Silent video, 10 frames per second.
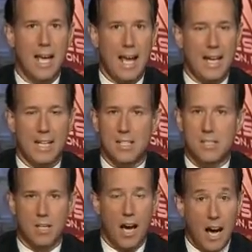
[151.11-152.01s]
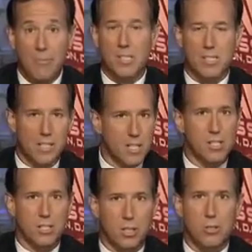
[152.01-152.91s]
and obviously
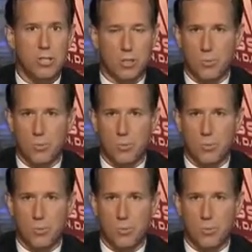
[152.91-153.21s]
his solution,